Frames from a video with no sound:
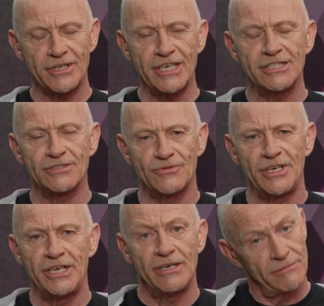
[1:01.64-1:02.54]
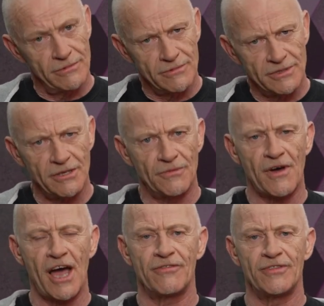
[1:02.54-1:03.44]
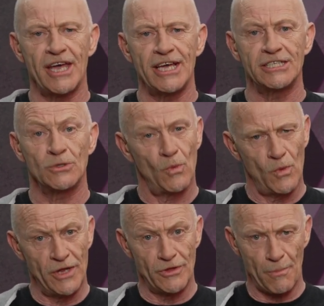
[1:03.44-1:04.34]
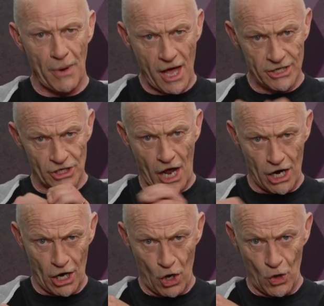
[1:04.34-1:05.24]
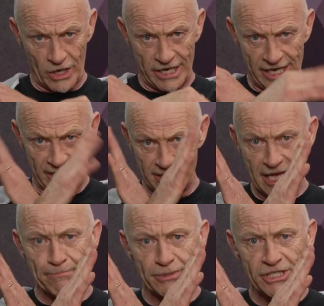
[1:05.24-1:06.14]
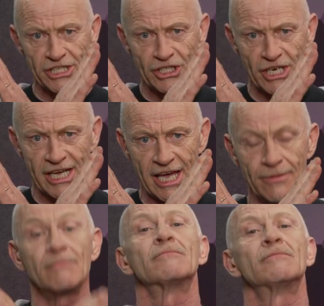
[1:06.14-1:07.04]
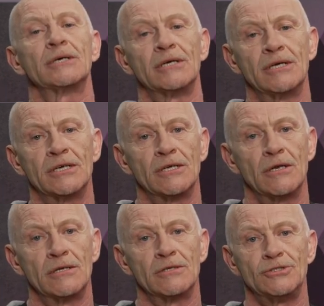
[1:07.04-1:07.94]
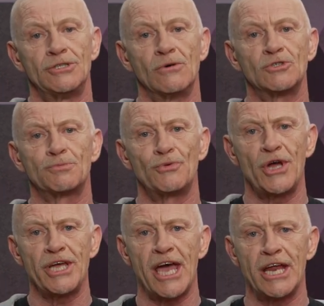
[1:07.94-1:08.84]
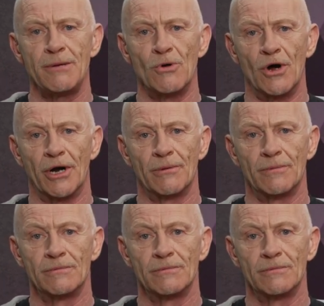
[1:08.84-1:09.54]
these 3 till 5 days, when the plants are looking in that position again, don't spray anymore.